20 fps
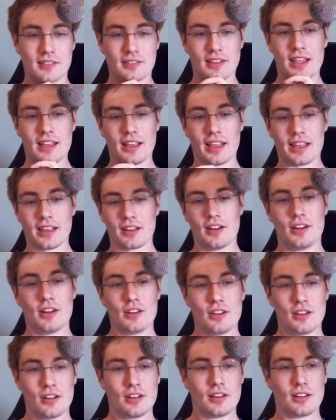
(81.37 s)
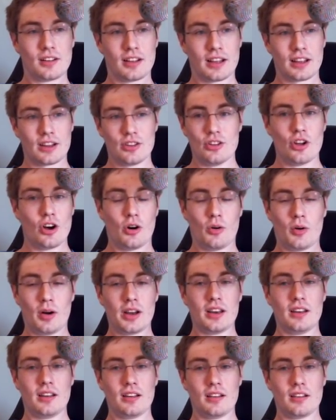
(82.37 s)
Like like yeah, like no
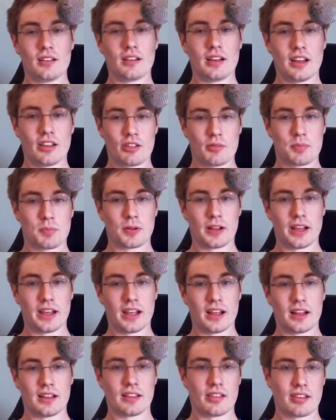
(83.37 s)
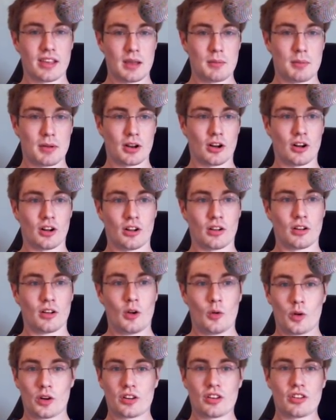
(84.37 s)
one is playing this game at all,
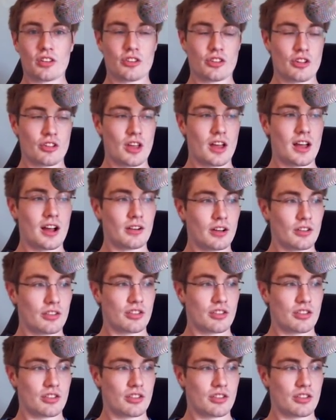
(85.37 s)
which is just I don't know.